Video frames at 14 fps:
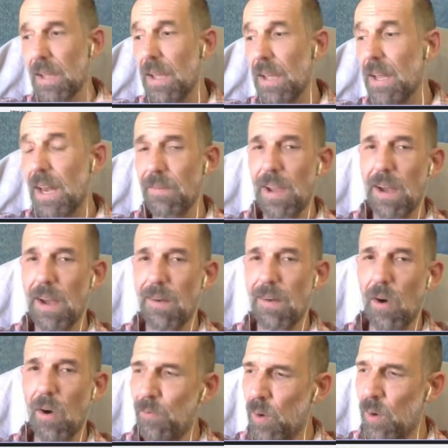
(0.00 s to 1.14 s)
Now, if you have
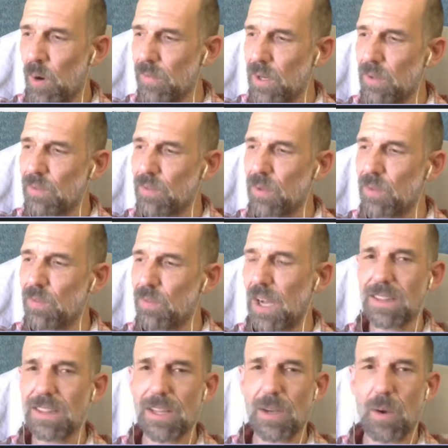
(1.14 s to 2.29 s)
all four of those, you've
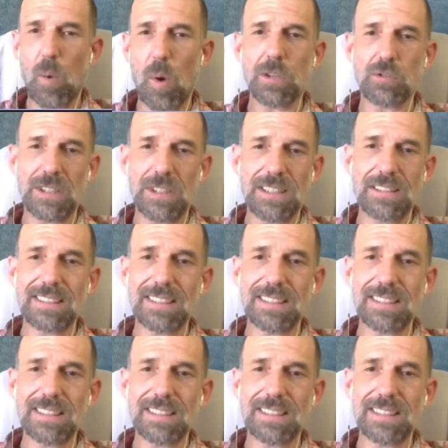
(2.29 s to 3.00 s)
got the quadrant